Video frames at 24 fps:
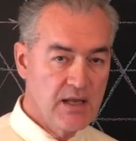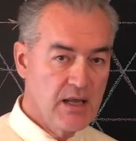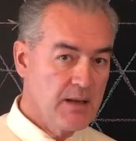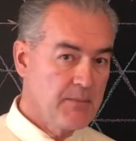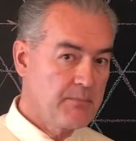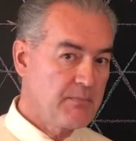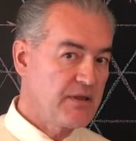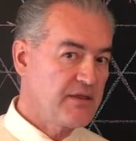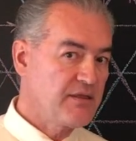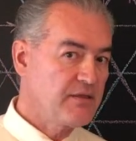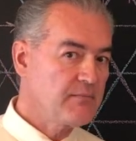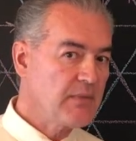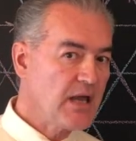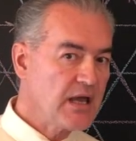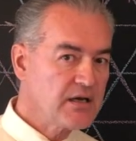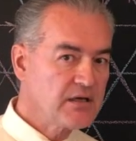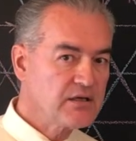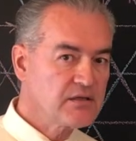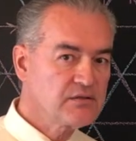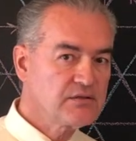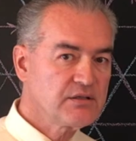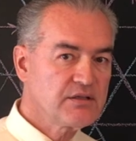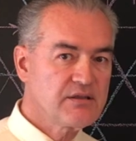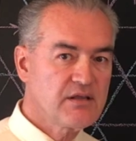
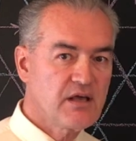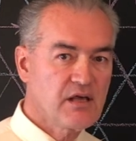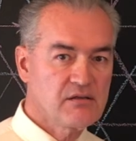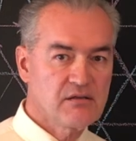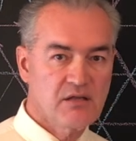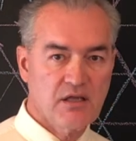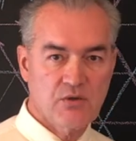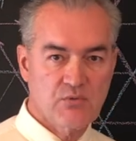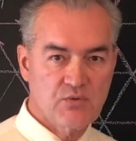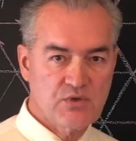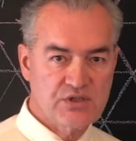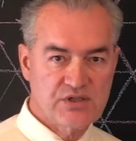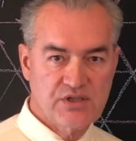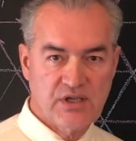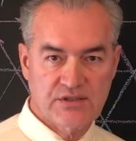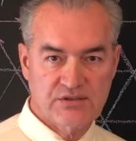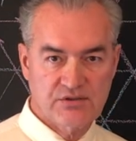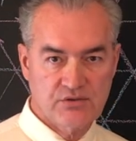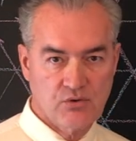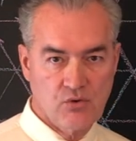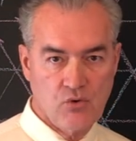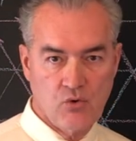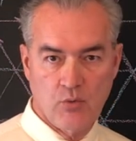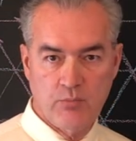Mathematically, that language
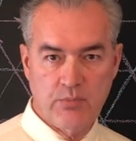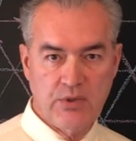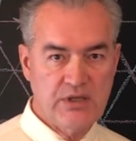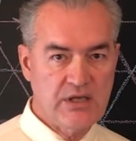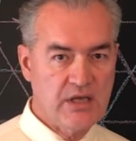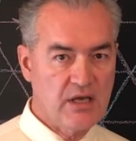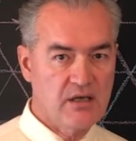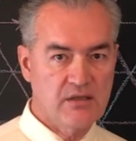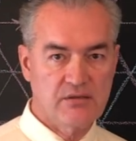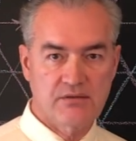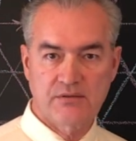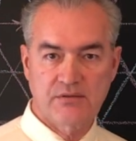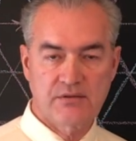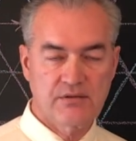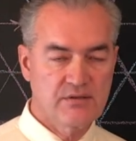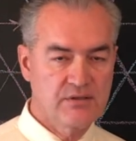doesn't go beyond